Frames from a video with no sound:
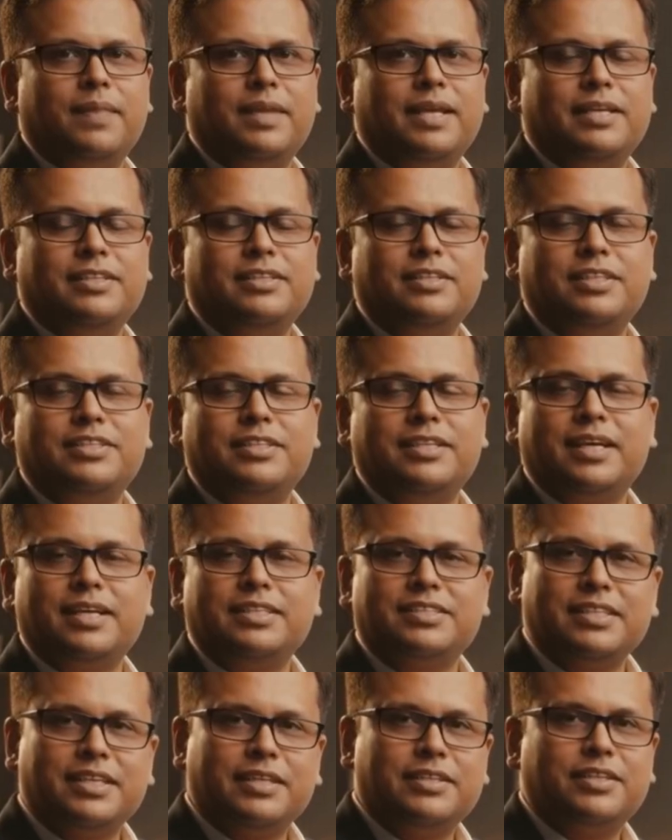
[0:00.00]
Let's
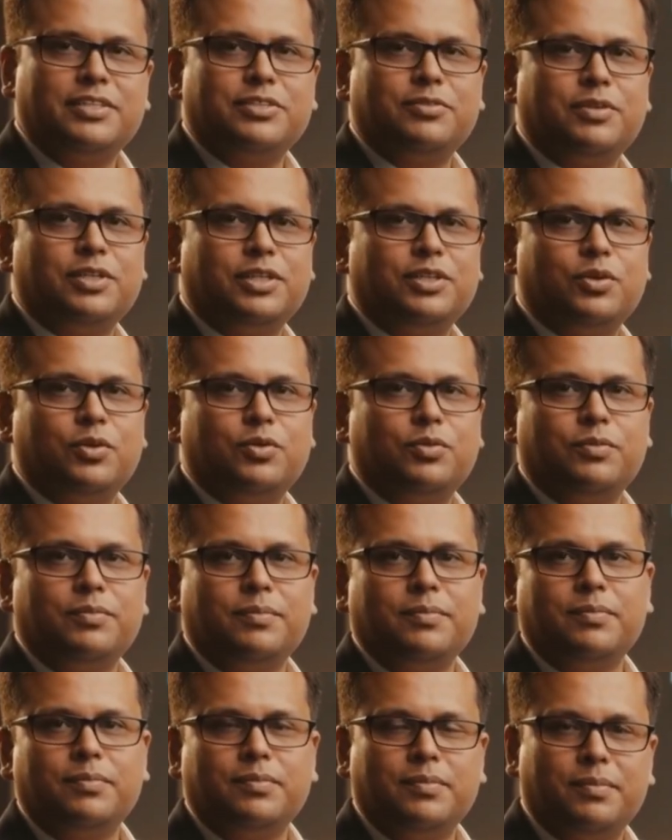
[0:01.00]
discuss in this video
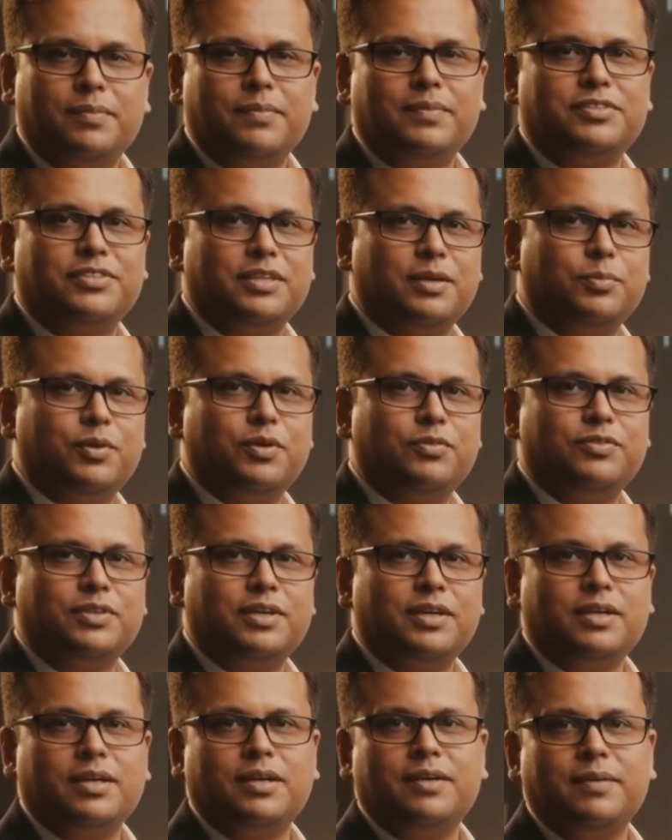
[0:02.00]
some of
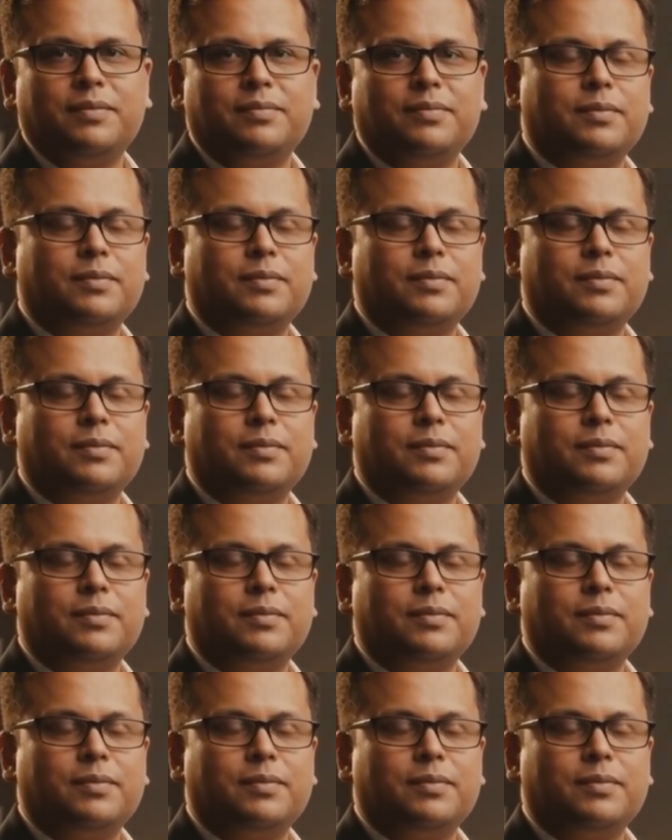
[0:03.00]
the